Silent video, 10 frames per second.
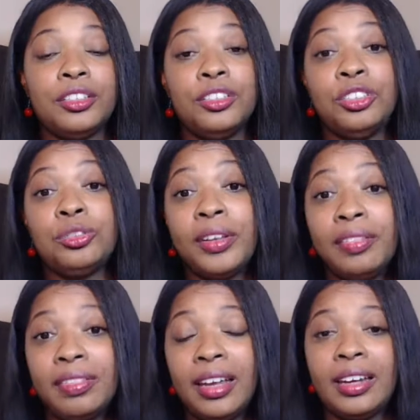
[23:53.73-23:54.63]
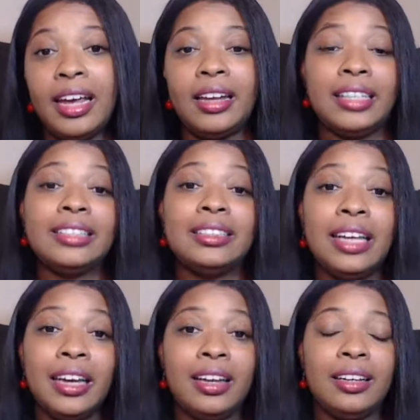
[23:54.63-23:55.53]
strengthen and
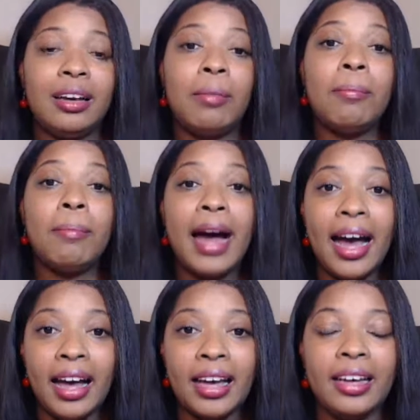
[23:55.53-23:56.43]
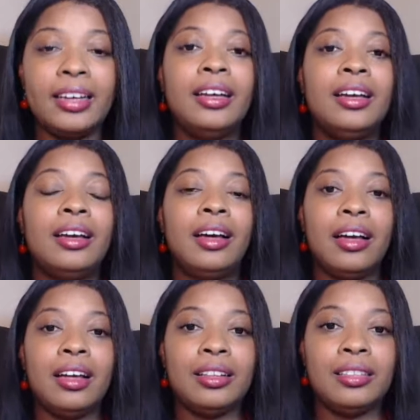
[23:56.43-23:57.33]
extend my
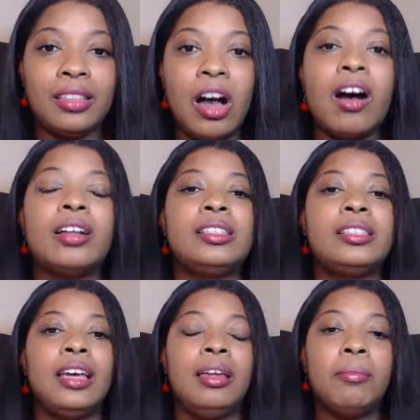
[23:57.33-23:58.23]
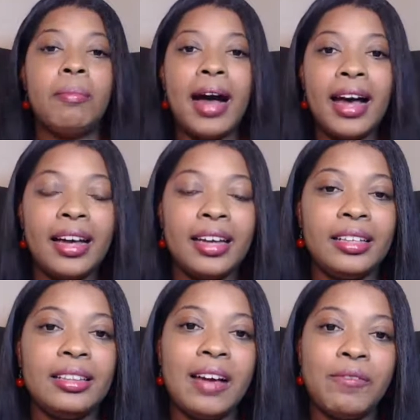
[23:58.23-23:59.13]
thoughts and my
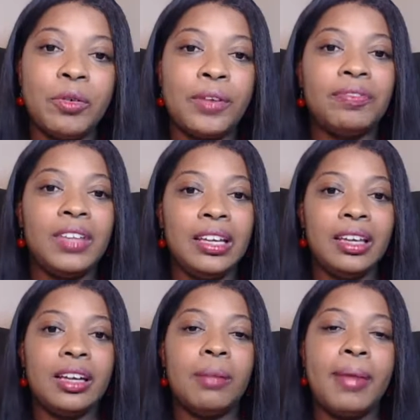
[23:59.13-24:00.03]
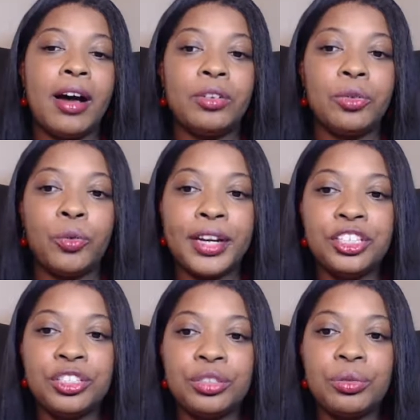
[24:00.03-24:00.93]
level of thinking about
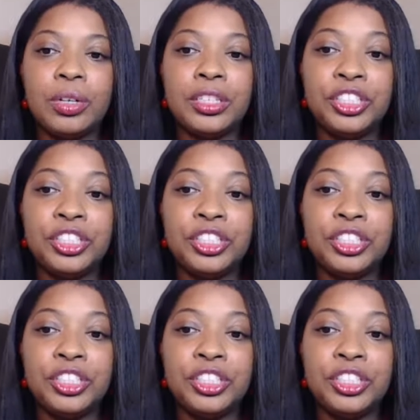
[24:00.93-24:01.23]
racial